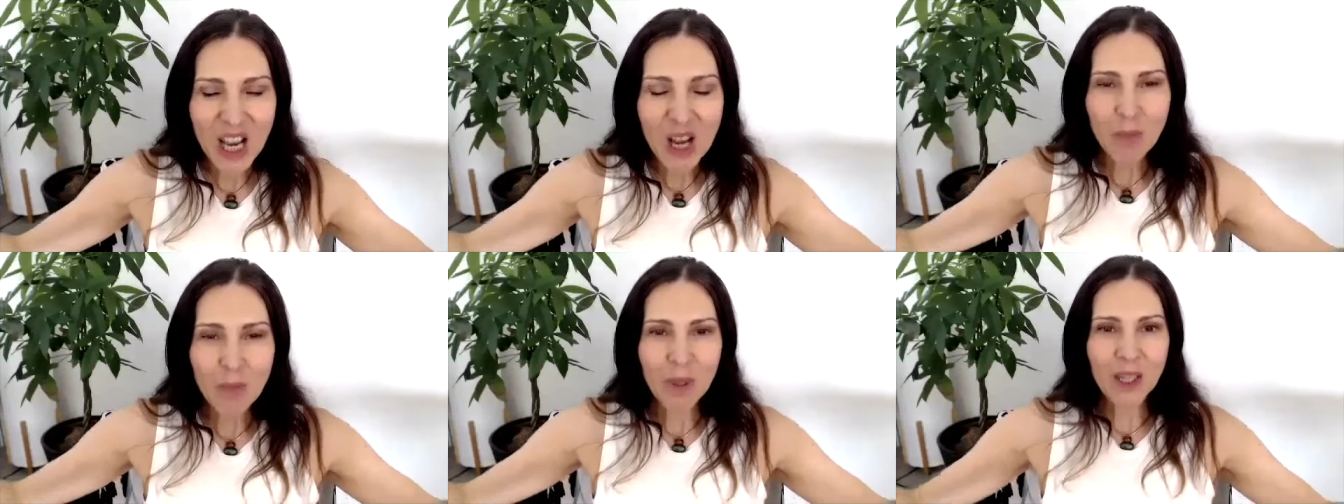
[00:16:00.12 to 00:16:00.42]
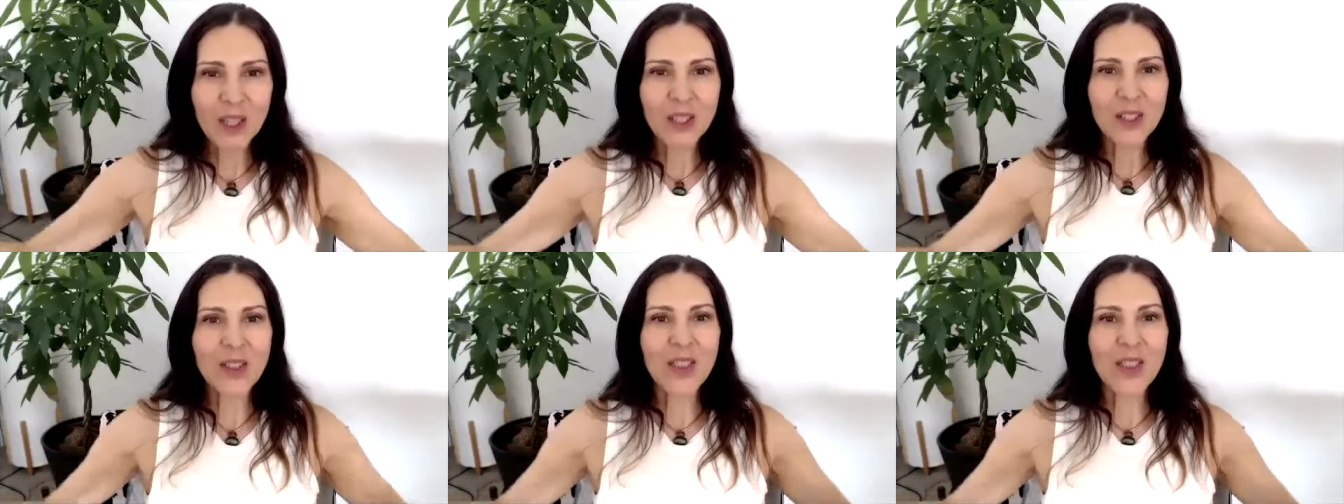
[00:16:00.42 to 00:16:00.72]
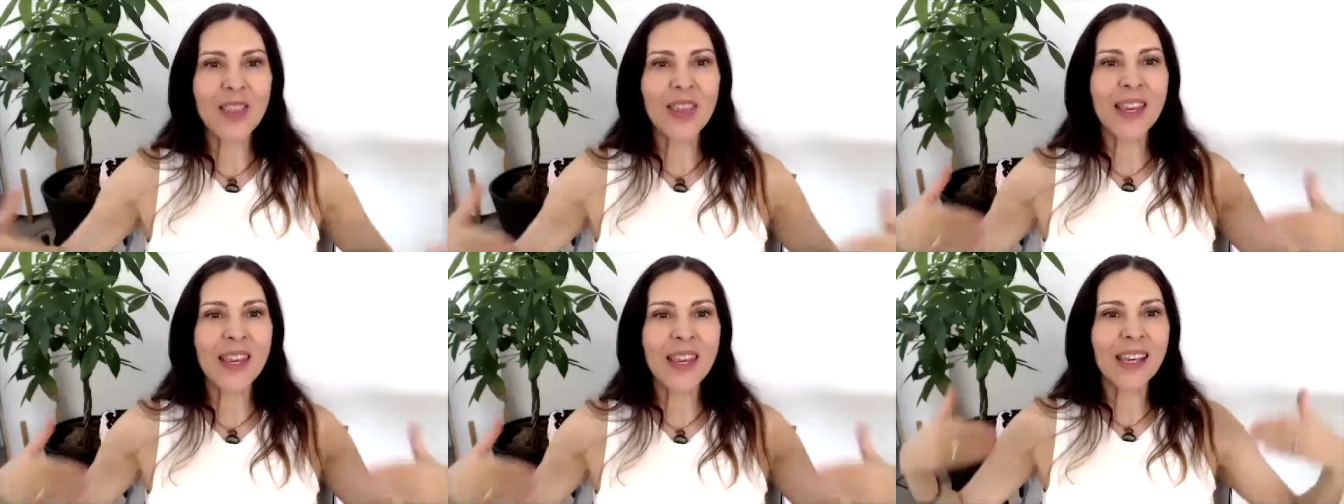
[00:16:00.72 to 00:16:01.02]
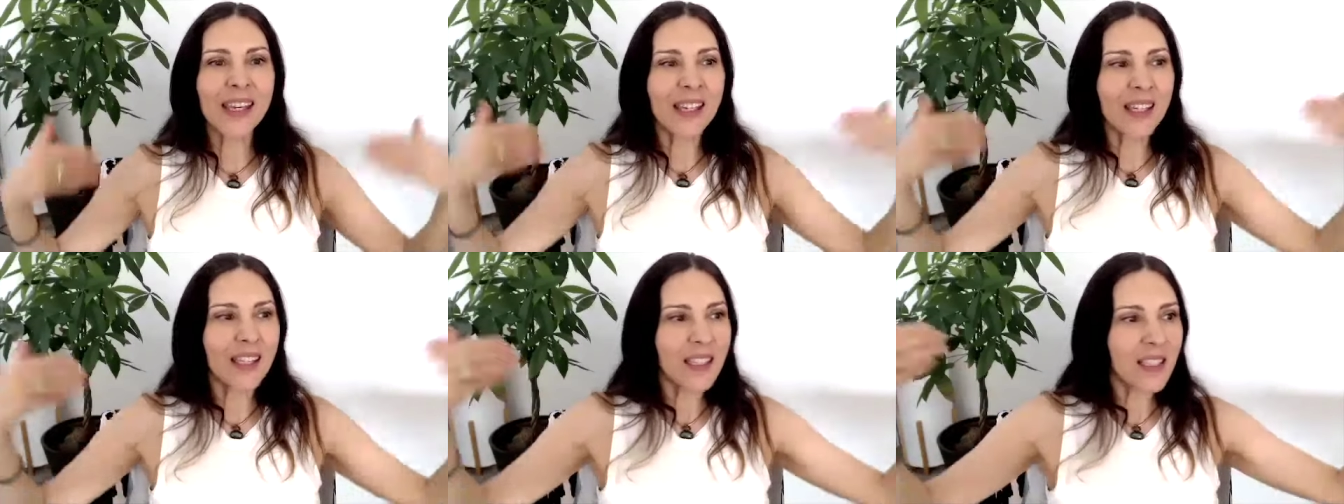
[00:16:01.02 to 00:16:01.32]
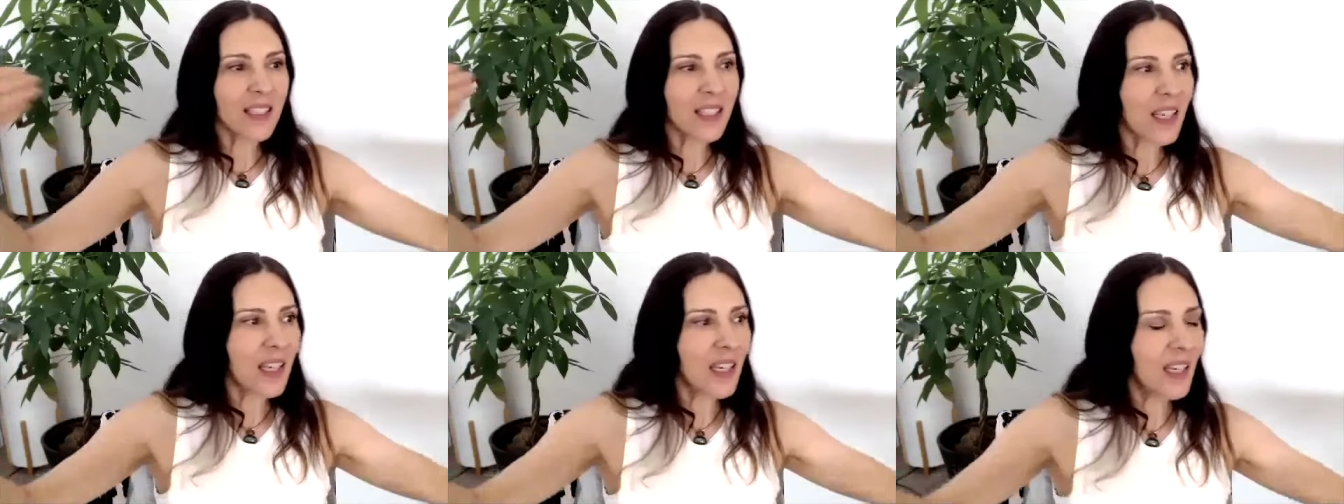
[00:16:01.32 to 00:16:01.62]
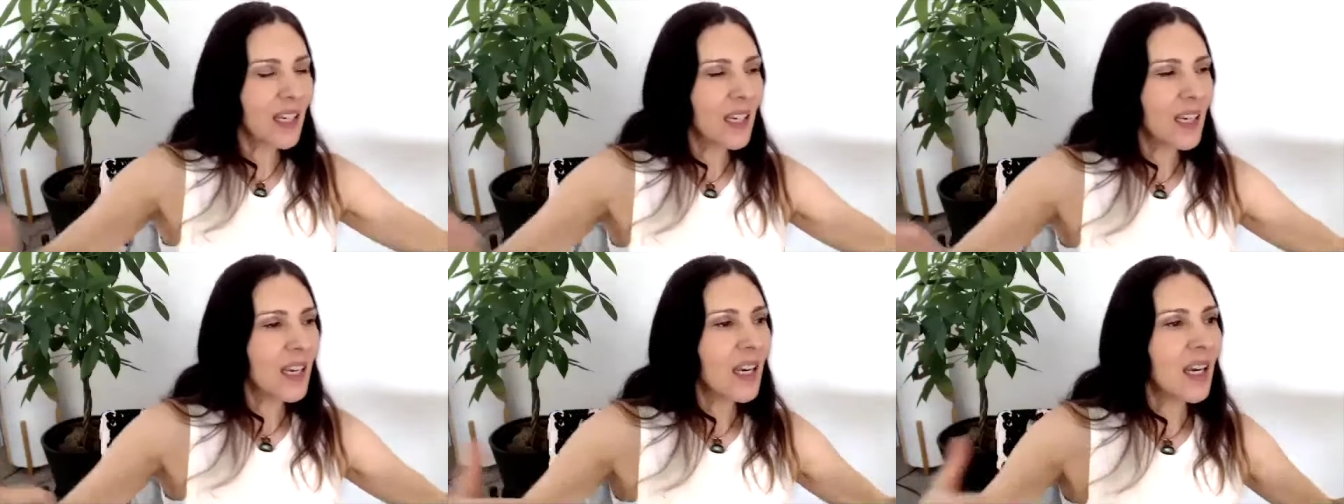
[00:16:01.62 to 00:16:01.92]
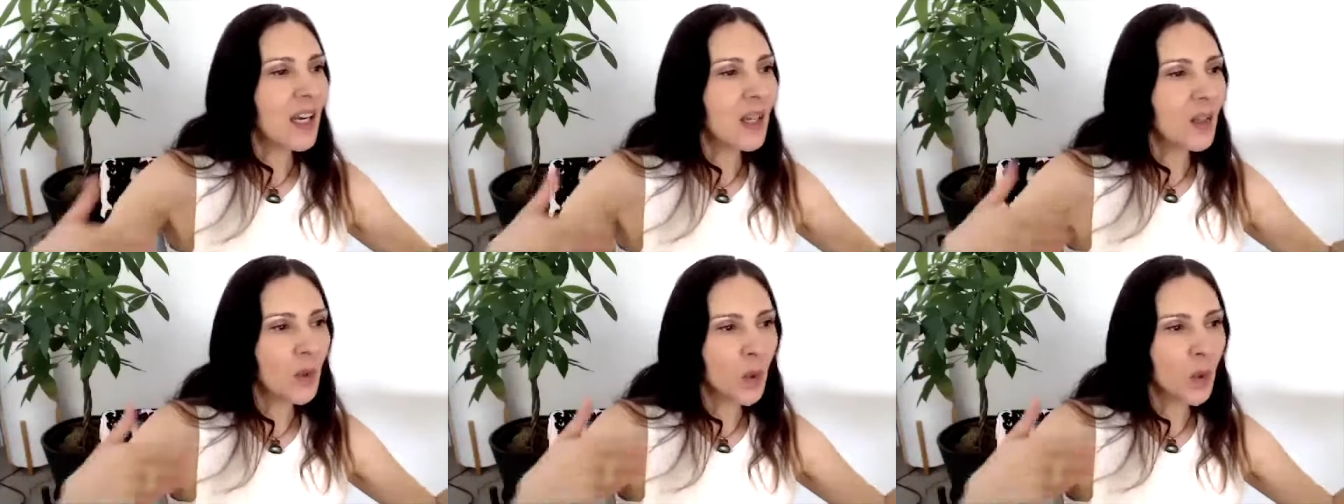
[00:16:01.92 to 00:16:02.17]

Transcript: because things in the